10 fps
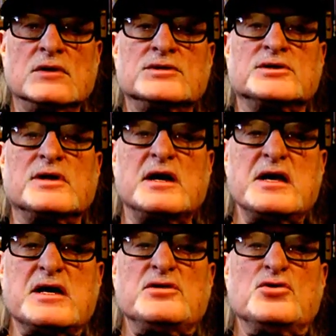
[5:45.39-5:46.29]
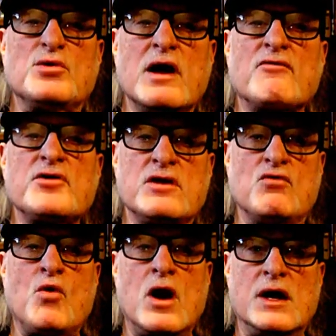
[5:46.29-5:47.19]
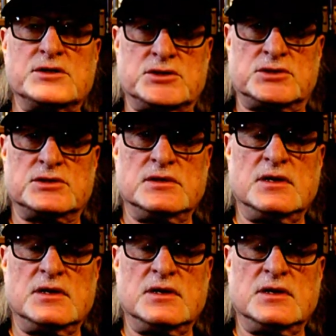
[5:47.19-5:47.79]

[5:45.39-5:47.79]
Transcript: so that he can do whatever he wants.